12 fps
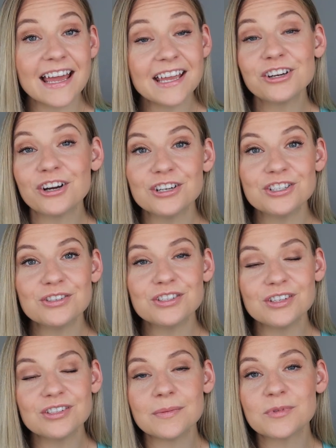I encourage you
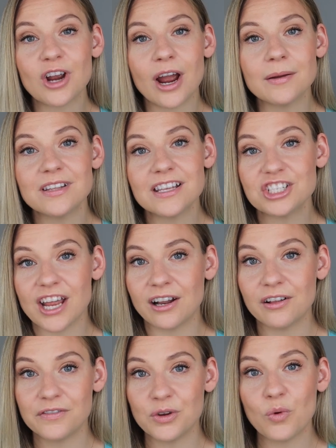to subscribe to this
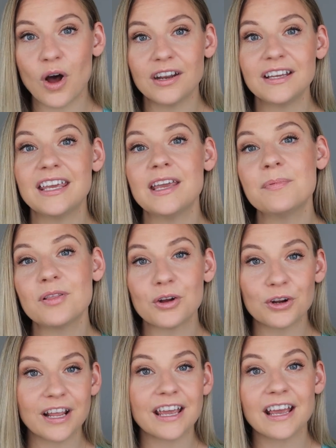channel if you want to keep
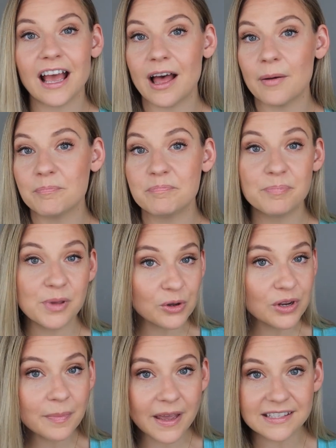learning
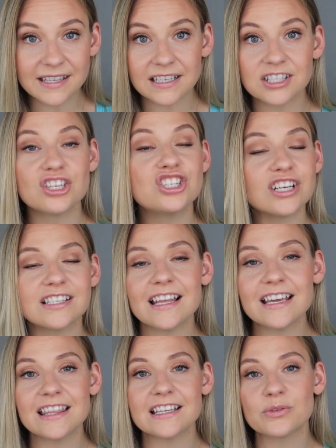beauty basics just
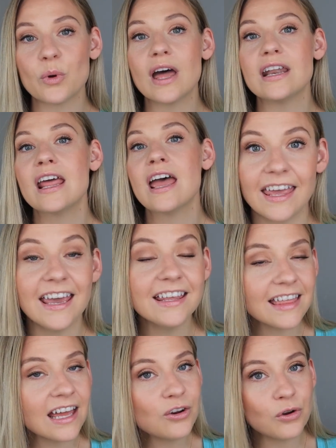like this one.
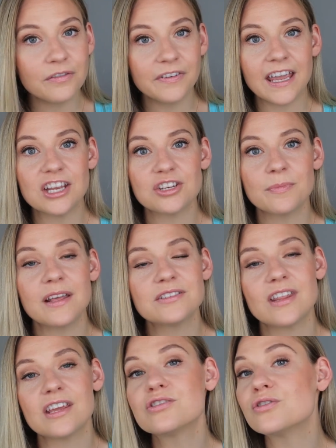Hit that notification bell
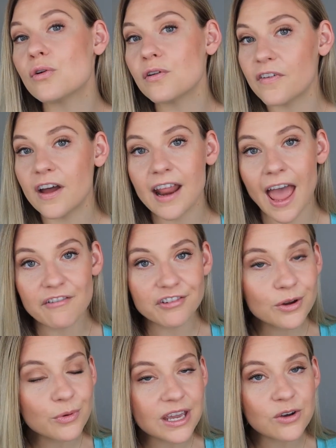so that you're notified
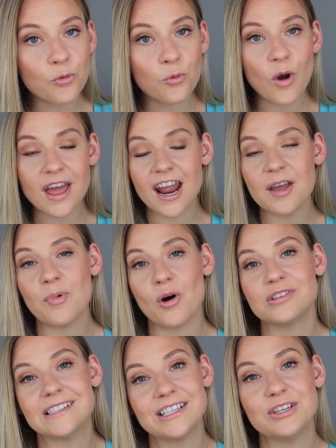every week when I
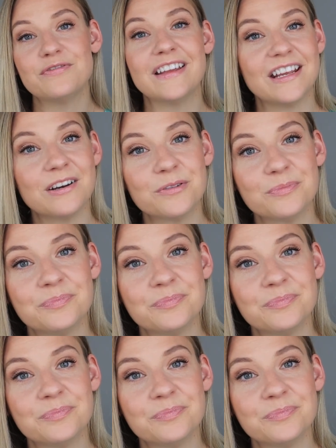post a new video.